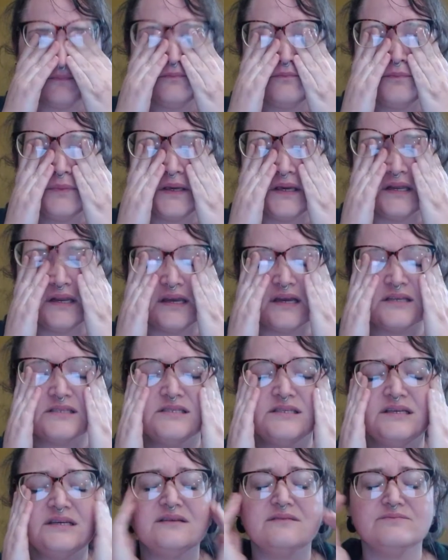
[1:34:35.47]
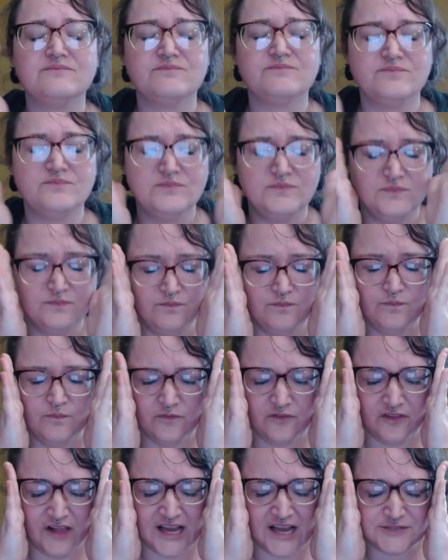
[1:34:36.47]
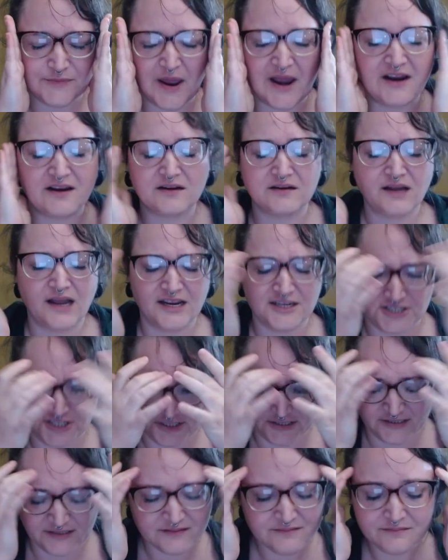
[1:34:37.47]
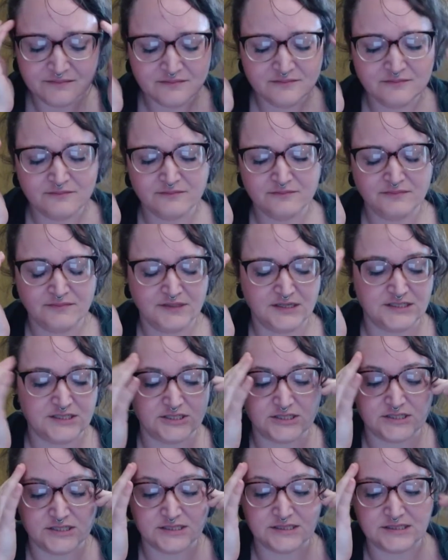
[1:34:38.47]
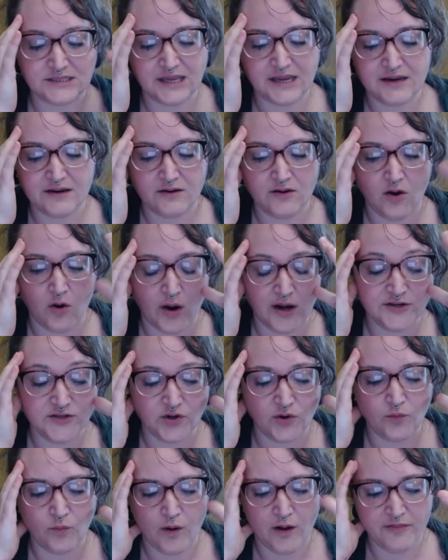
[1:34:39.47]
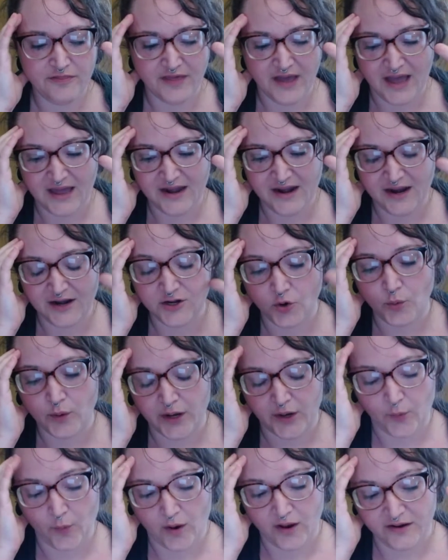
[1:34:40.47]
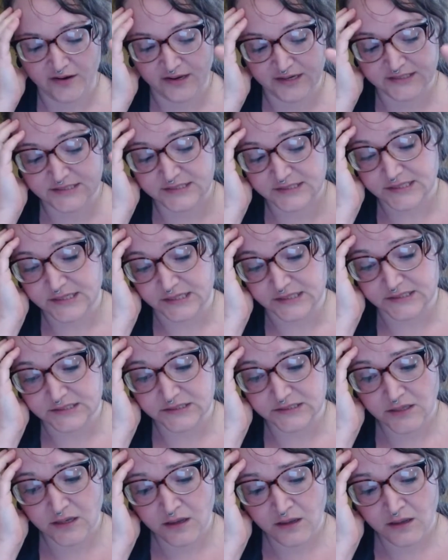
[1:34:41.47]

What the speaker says: PTSD flashback, actually. Because it's just like, no, I don't want that. I know what I want. It's this.